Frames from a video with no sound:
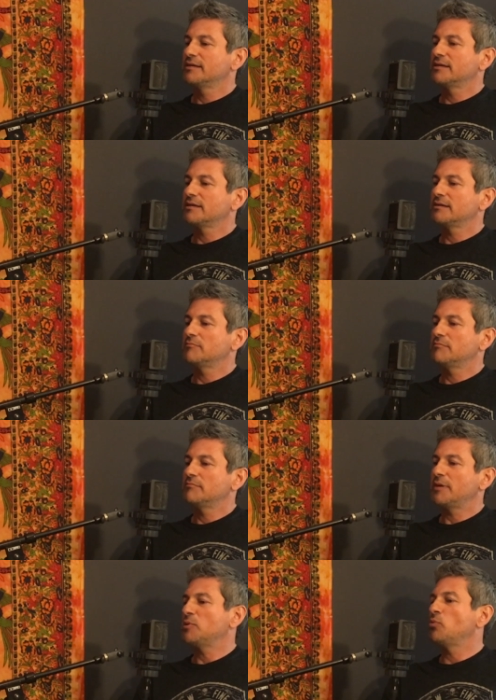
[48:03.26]

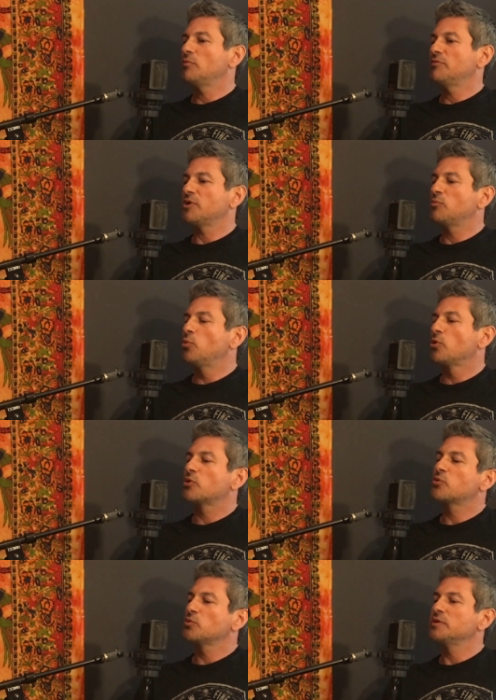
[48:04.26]
the word
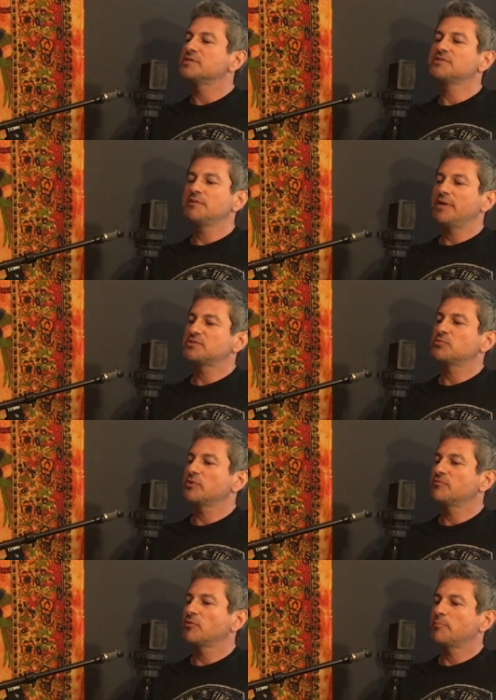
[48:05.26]
cruel isn't the best
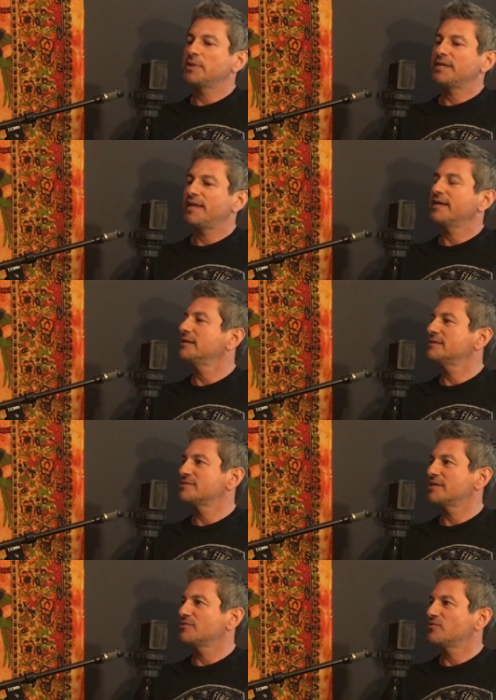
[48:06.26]
word for it, but I like it. It
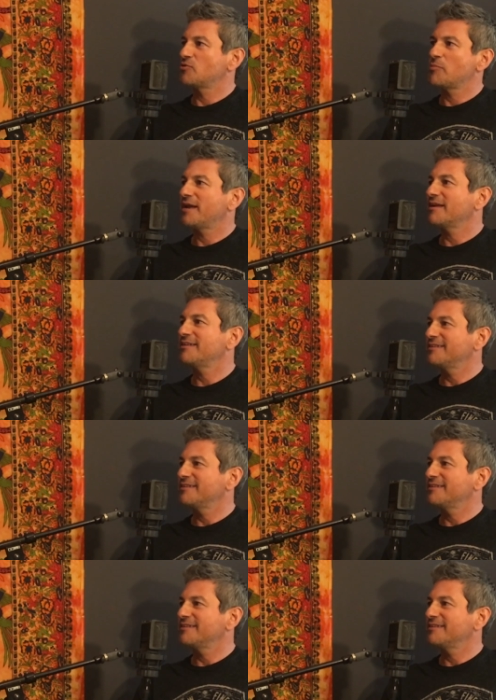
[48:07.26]
sounds dramatic.